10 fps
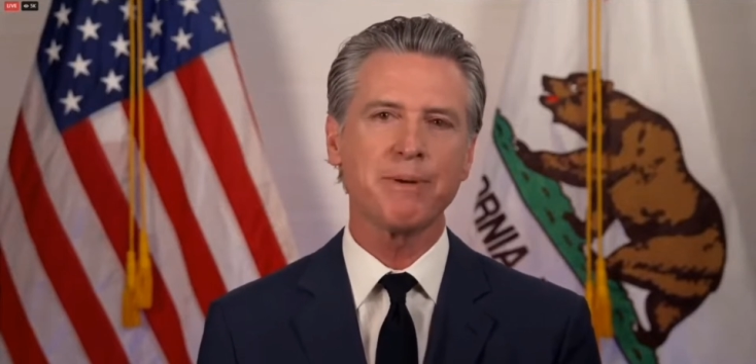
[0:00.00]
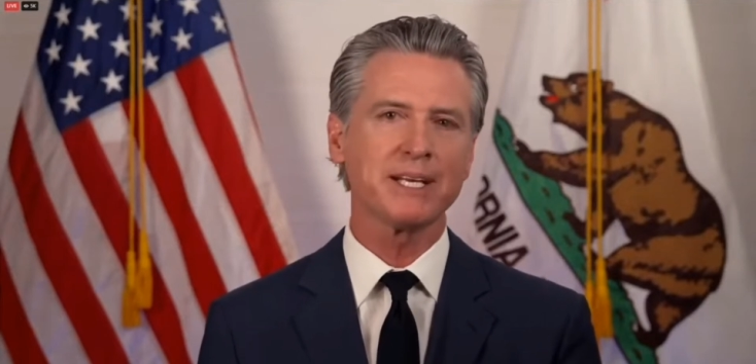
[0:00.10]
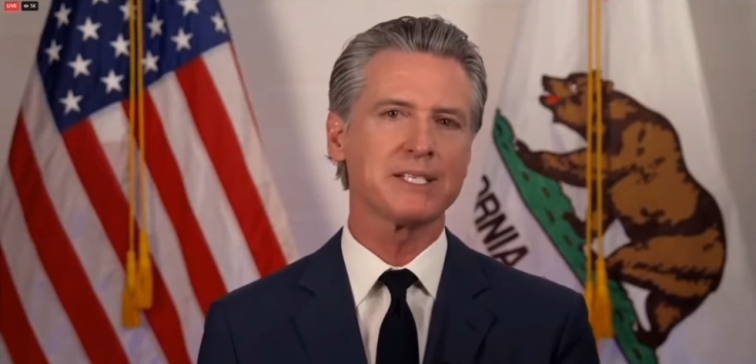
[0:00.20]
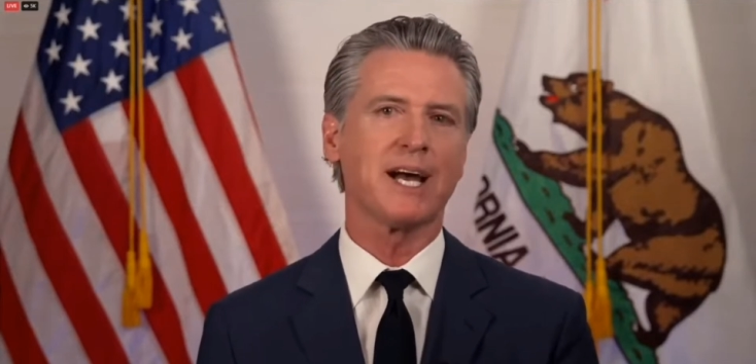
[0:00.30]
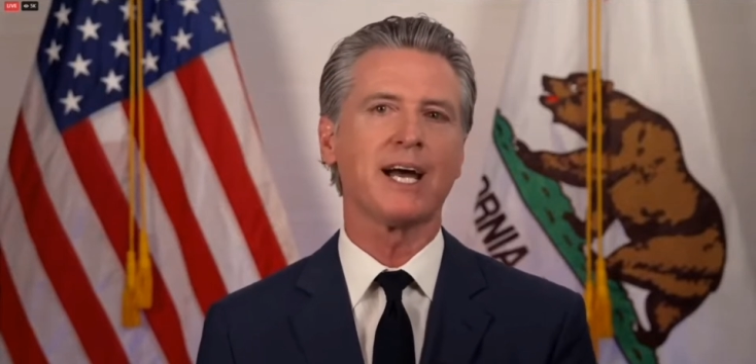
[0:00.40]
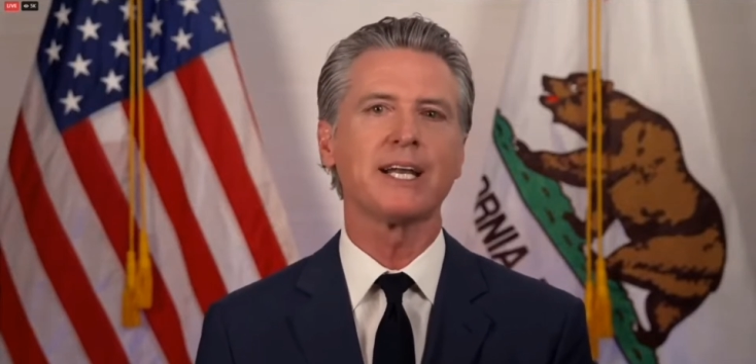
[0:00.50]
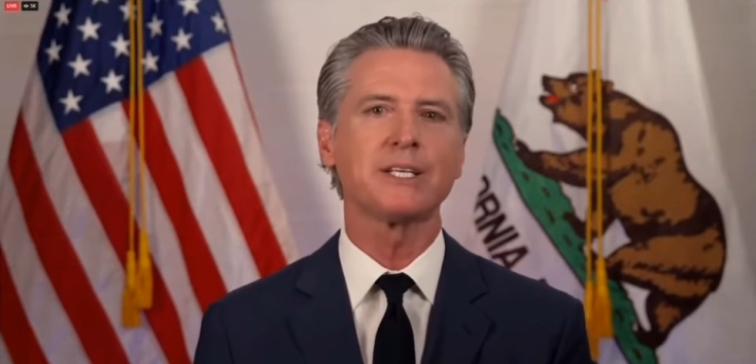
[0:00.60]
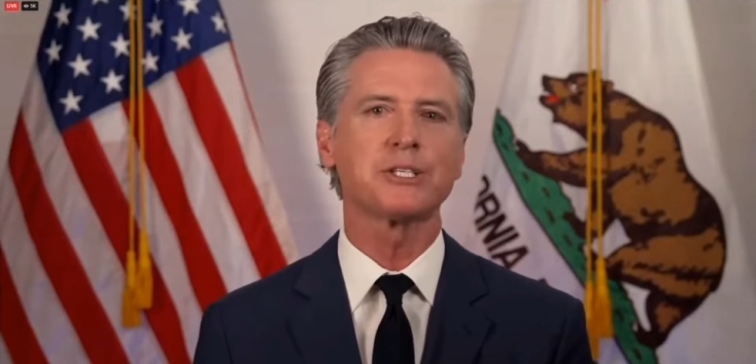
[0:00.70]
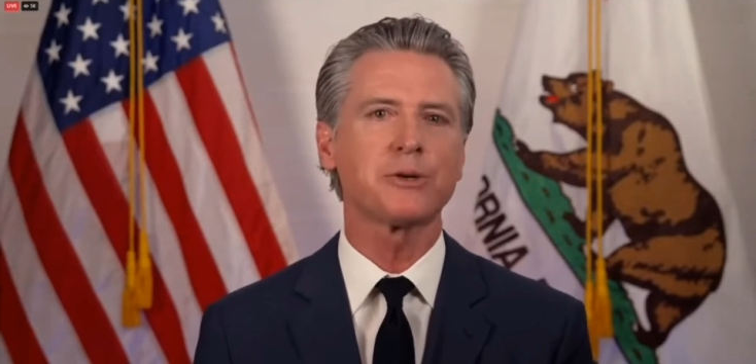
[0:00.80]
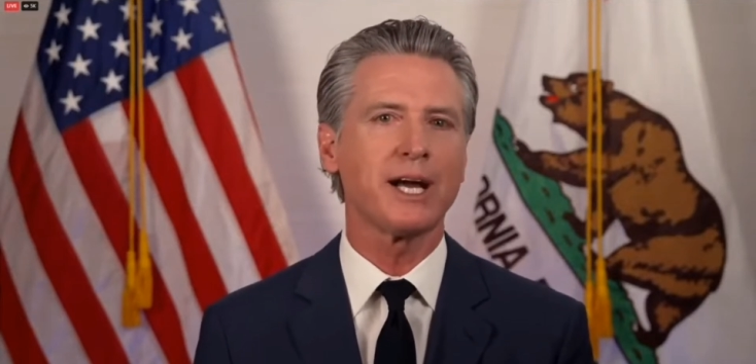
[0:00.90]
anxiety,
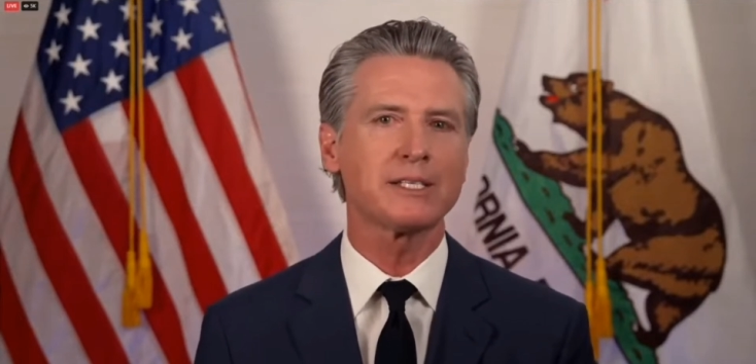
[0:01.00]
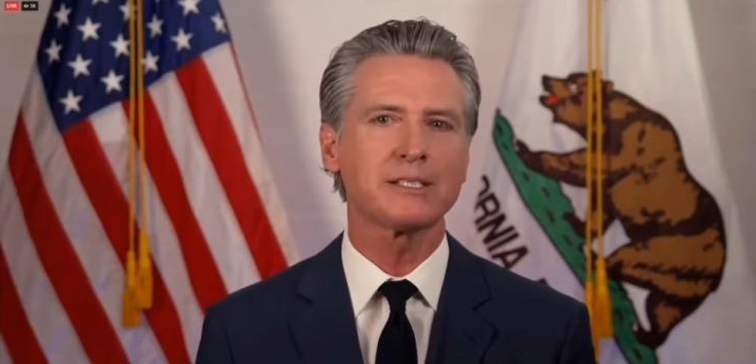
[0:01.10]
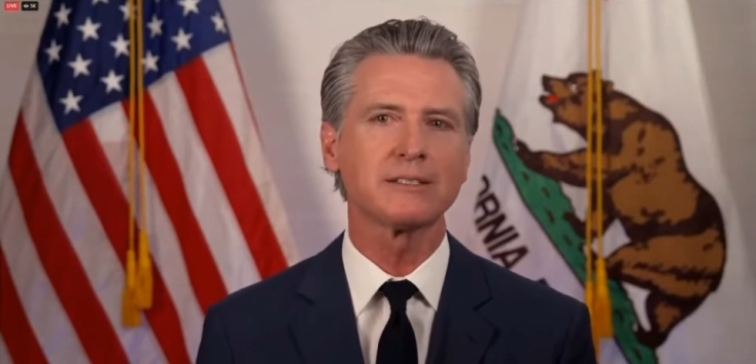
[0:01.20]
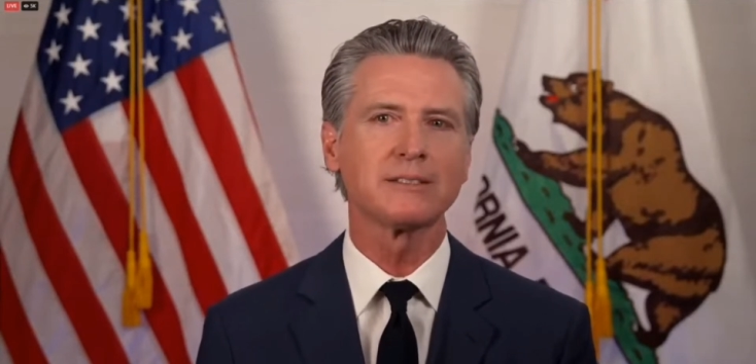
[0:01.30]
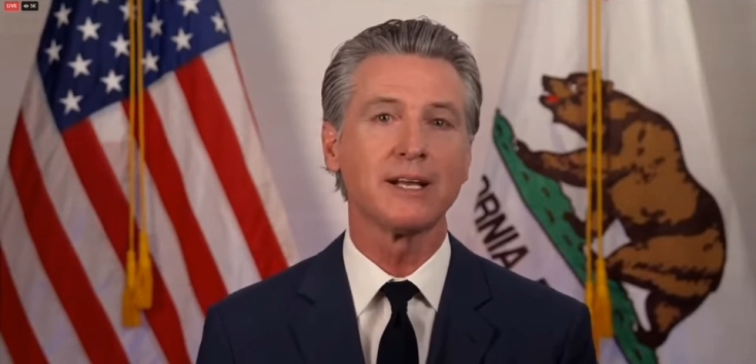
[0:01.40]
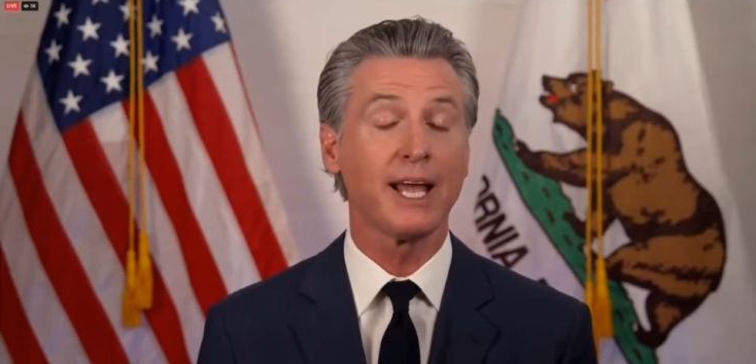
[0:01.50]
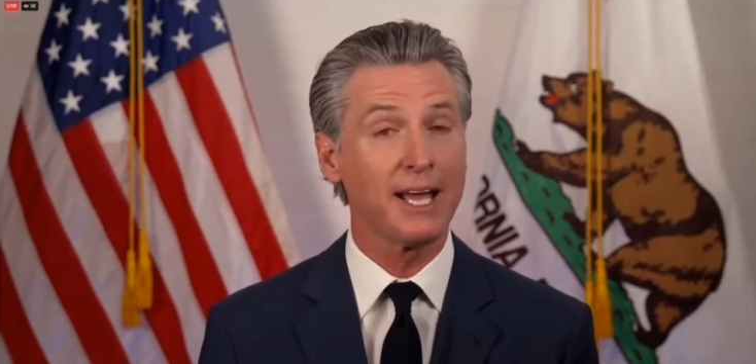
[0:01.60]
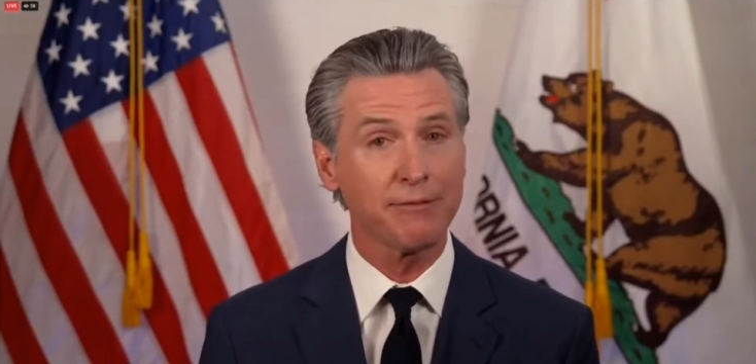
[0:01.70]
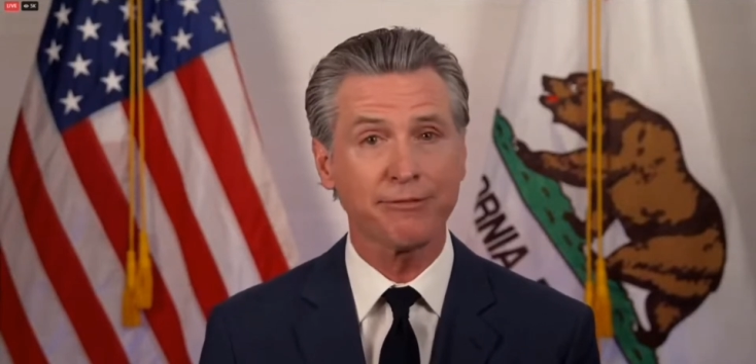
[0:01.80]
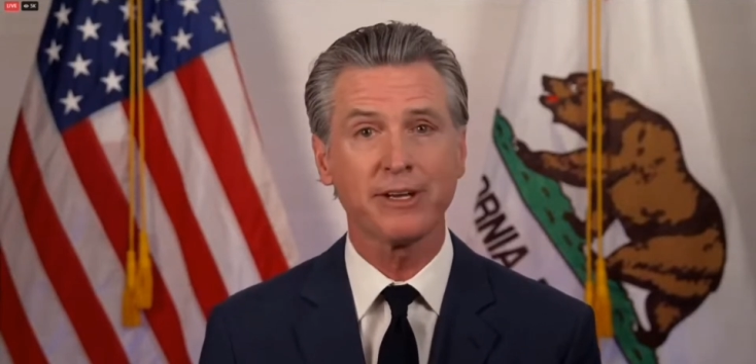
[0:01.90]
stress,
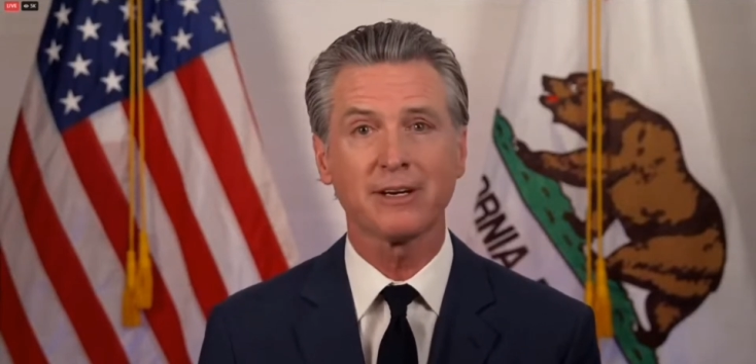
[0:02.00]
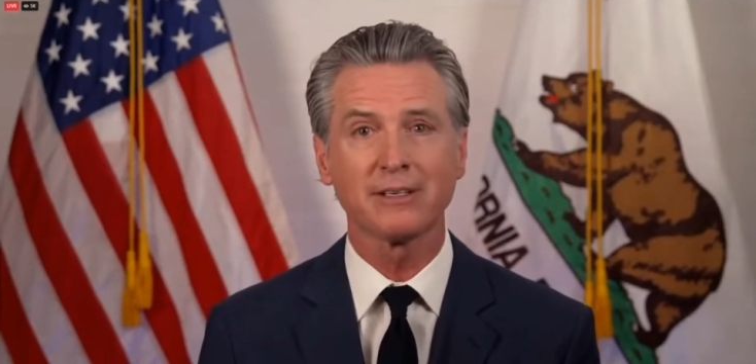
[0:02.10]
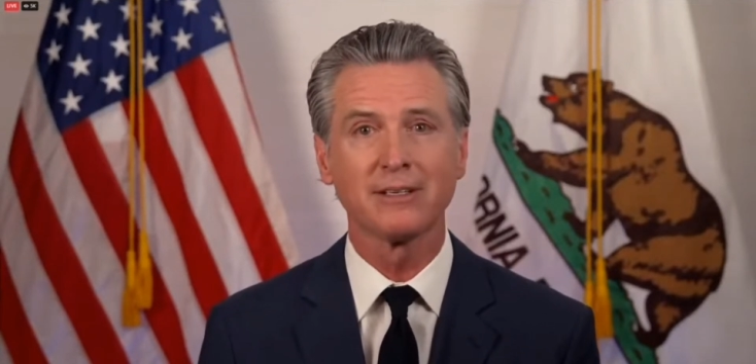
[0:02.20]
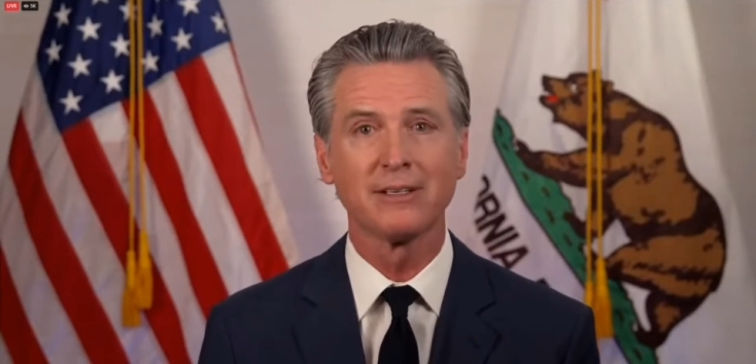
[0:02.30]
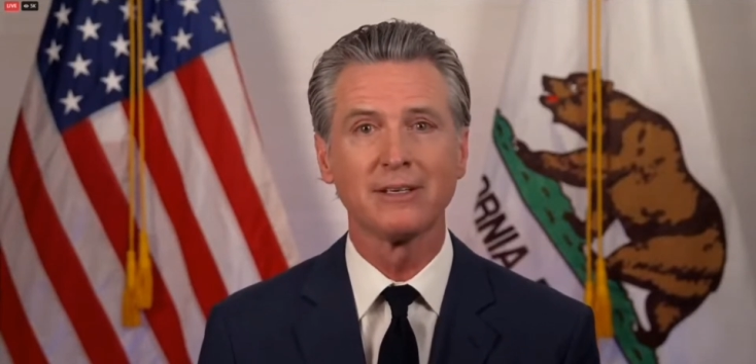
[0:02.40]
and fear.